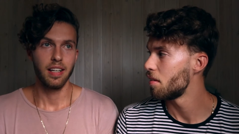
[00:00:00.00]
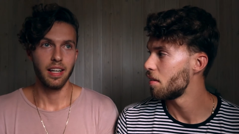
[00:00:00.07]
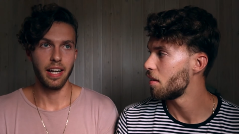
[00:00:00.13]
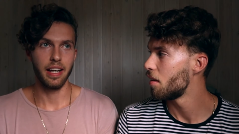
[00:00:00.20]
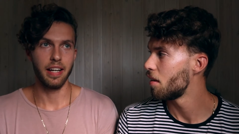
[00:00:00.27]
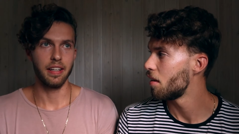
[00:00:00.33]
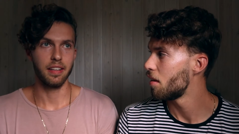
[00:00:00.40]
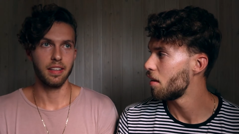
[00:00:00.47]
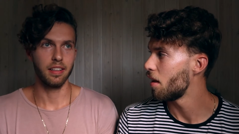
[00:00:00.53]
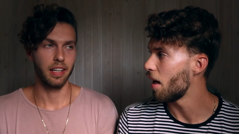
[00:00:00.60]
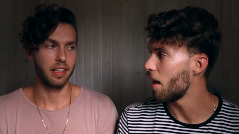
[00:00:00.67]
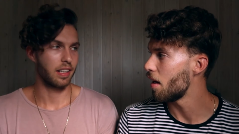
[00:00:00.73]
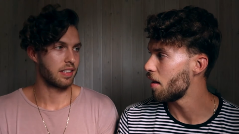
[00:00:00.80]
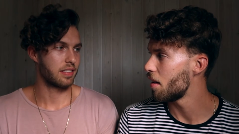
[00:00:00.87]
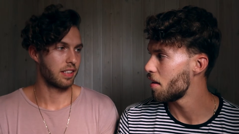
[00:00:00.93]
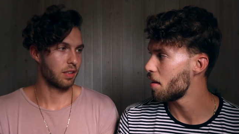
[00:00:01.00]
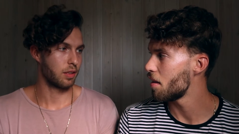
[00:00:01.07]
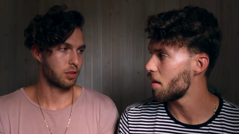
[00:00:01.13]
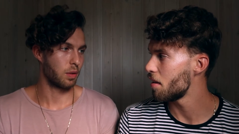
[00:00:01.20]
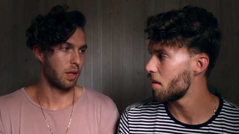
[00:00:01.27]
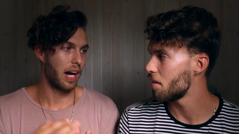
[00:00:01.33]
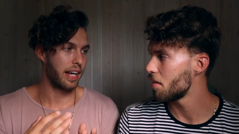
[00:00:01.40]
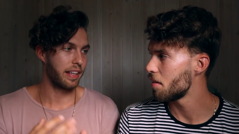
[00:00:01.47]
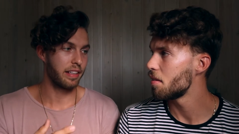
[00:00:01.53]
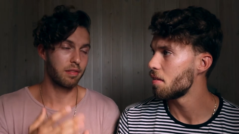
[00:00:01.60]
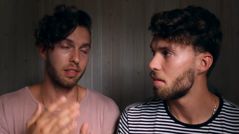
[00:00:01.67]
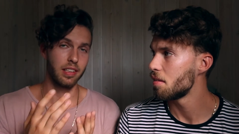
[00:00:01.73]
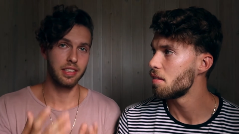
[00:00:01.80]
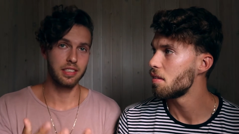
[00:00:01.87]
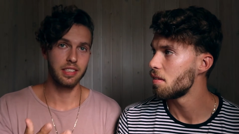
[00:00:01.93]
Speaker 1: And like I said, also highly
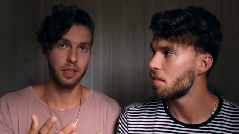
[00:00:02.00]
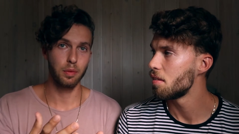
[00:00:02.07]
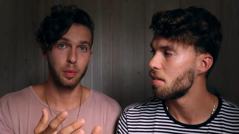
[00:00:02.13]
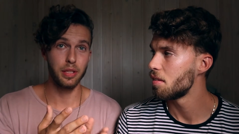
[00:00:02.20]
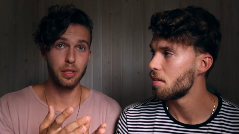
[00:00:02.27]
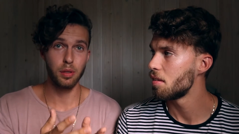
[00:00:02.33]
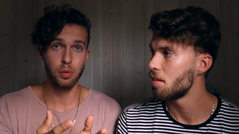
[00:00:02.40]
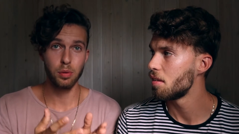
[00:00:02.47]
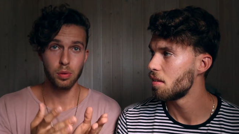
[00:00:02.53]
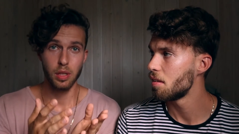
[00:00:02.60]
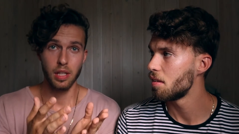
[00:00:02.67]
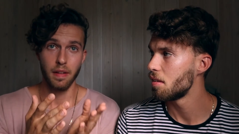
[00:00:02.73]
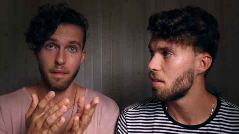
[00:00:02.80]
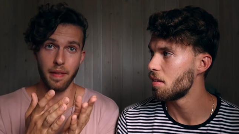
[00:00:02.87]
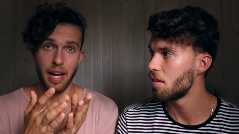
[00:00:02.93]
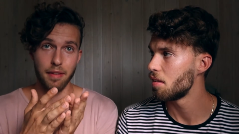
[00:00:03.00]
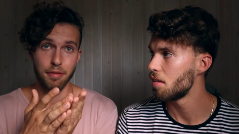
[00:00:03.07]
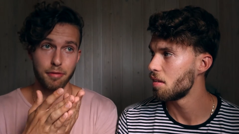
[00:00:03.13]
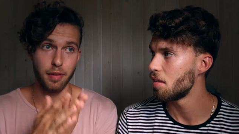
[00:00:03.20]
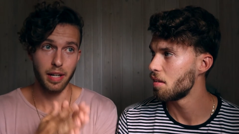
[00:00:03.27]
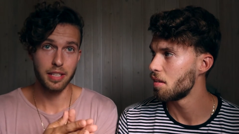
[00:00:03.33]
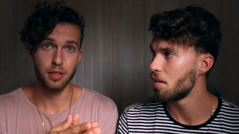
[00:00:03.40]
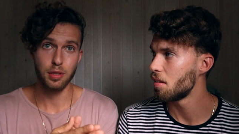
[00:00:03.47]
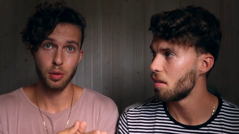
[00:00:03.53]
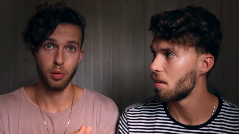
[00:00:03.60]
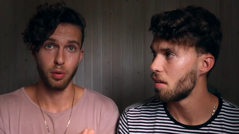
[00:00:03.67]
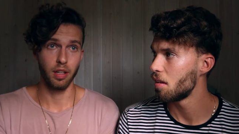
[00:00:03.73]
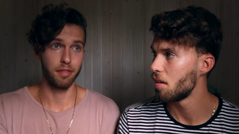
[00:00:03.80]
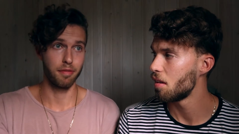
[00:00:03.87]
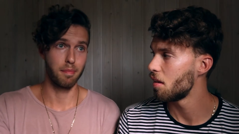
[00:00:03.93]
realistic. We do have friends
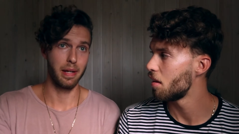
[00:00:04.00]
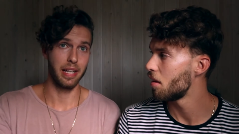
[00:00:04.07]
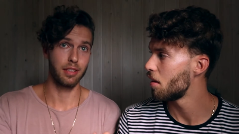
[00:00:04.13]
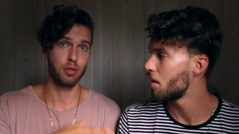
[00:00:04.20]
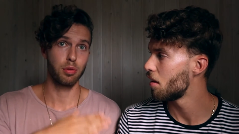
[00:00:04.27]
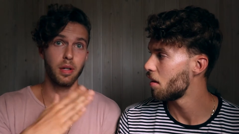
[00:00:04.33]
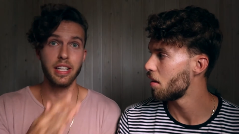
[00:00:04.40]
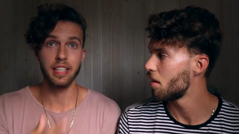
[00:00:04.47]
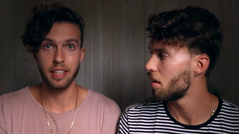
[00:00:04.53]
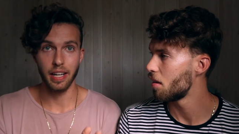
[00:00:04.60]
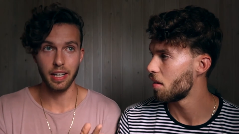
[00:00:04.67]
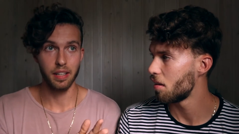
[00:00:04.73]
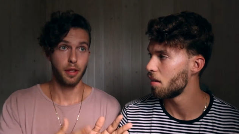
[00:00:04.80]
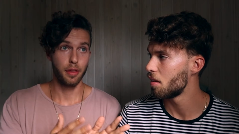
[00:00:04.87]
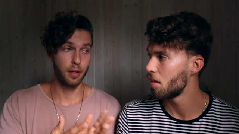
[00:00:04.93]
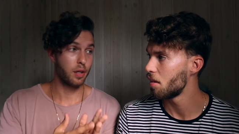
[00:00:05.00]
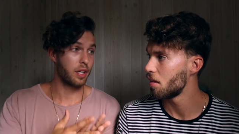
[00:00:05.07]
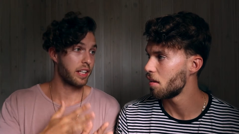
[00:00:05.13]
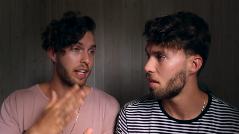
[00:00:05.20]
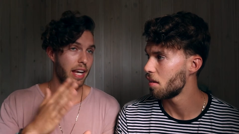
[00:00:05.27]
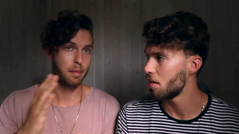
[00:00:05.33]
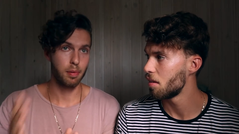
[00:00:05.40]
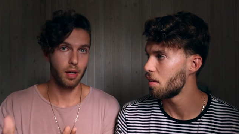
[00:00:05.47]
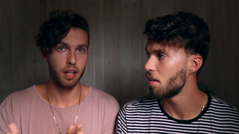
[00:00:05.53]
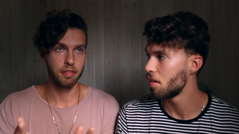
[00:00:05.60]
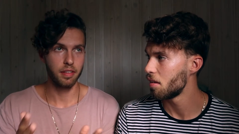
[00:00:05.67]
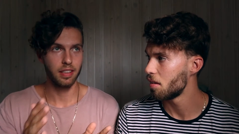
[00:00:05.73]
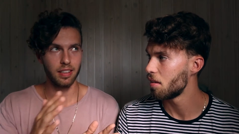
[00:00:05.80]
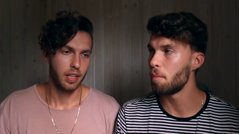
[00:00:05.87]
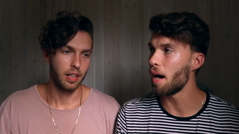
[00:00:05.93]
who have made 20K, 30K
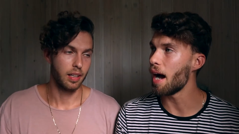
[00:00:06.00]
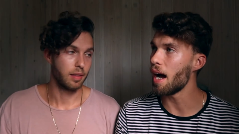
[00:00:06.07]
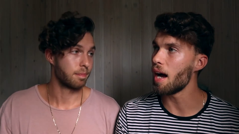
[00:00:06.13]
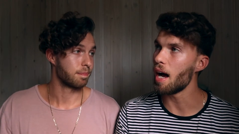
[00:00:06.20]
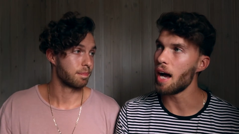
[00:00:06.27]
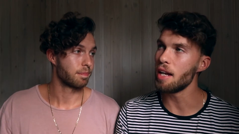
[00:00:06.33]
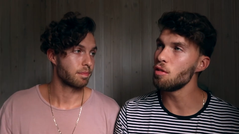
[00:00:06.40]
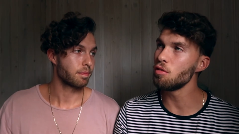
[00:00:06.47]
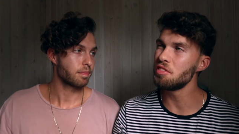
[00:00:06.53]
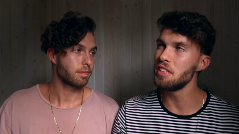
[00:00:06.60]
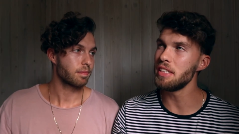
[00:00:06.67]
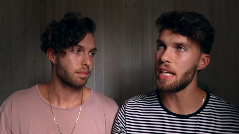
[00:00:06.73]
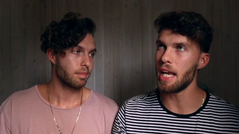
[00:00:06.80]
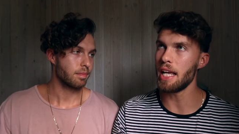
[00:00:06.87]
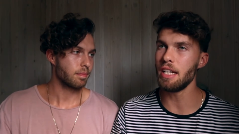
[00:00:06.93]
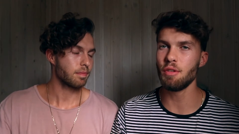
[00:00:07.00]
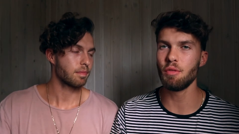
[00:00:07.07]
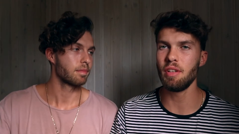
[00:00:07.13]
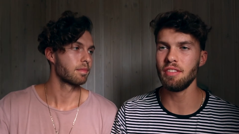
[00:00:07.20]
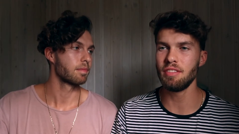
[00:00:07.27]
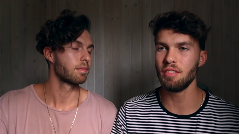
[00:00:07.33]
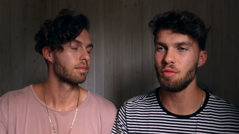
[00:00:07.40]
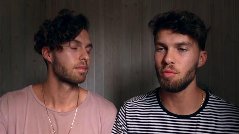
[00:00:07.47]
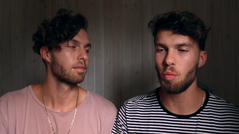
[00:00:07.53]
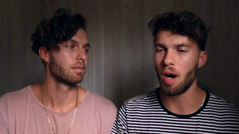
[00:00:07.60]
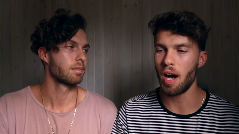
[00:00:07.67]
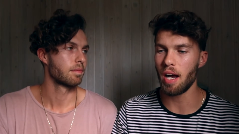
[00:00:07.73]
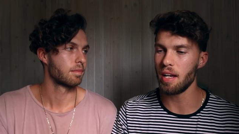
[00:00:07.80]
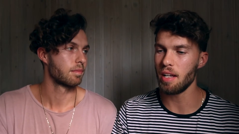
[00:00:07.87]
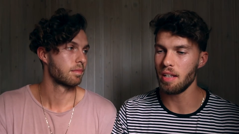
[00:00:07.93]
profit.
Speaker 2: But I don't see any reason
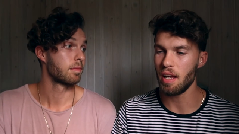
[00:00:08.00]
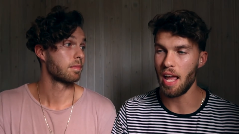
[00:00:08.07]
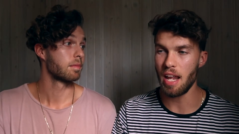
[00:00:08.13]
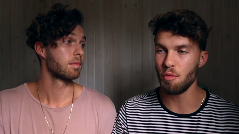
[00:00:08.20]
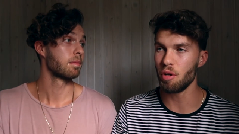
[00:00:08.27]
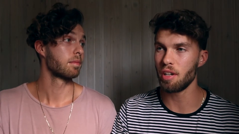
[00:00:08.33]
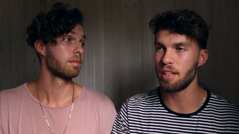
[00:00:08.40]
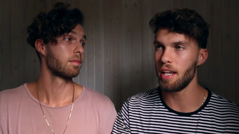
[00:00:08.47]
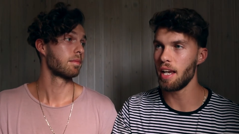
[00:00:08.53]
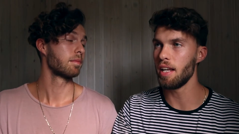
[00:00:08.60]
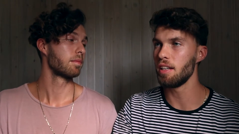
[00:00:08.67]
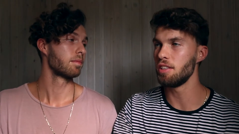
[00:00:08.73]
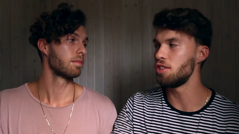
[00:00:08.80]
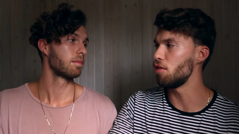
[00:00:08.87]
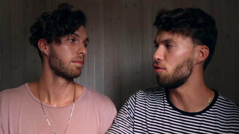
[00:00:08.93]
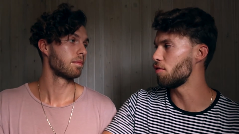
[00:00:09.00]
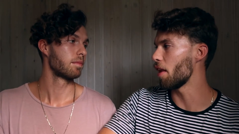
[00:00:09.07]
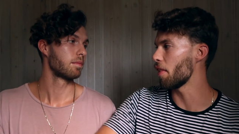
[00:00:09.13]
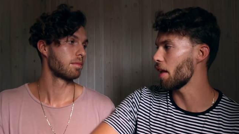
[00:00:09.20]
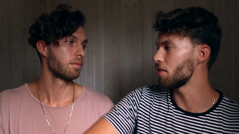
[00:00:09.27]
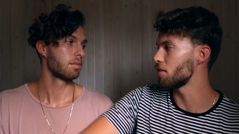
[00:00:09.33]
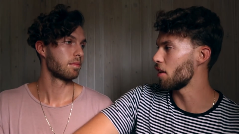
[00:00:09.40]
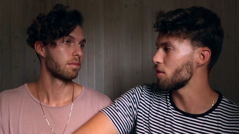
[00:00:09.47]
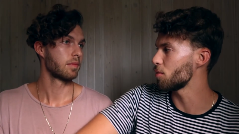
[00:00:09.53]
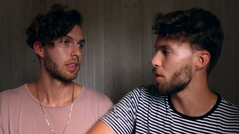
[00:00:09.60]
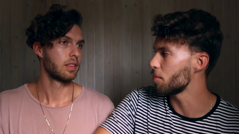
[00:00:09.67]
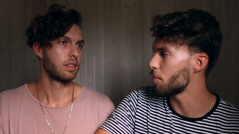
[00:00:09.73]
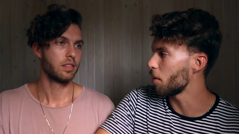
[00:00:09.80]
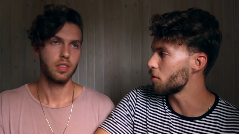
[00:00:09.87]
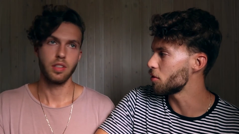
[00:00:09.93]
why anyone can't achieve $10,000
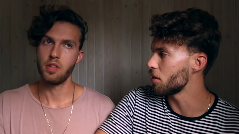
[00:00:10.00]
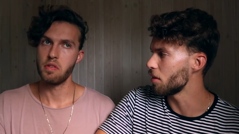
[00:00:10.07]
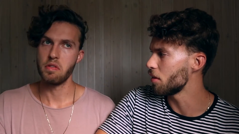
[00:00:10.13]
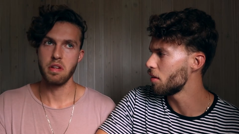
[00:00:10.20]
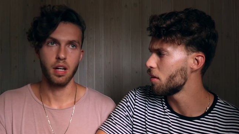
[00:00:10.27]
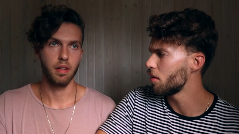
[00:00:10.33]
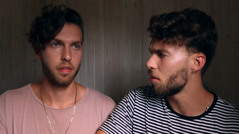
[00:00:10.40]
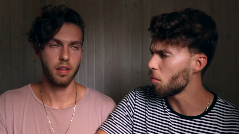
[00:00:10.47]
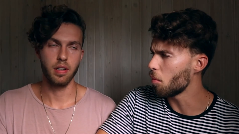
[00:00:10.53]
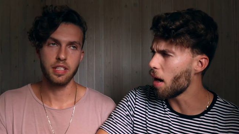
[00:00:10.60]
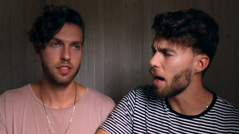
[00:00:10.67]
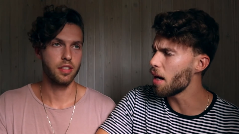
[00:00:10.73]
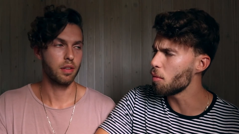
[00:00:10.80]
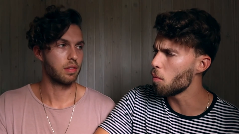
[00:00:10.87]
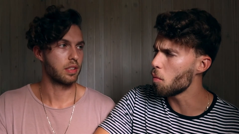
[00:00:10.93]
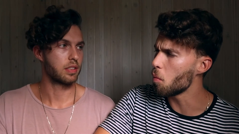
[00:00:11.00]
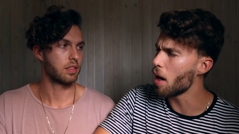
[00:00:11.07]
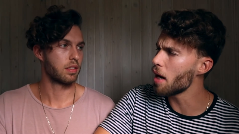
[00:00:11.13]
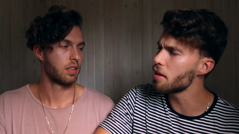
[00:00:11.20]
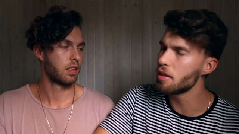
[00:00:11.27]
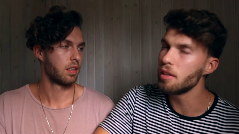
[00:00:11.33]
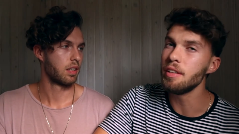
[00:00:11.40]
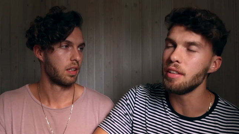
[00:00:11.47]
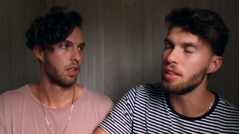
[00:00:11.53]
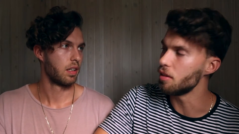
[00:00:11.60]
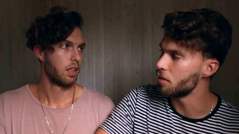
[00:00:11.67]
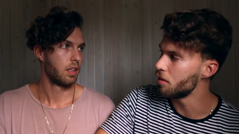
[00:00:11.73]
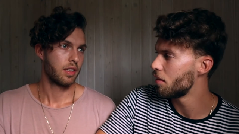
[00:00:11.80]
in publishing. No, there is no reason. Why couldn't you?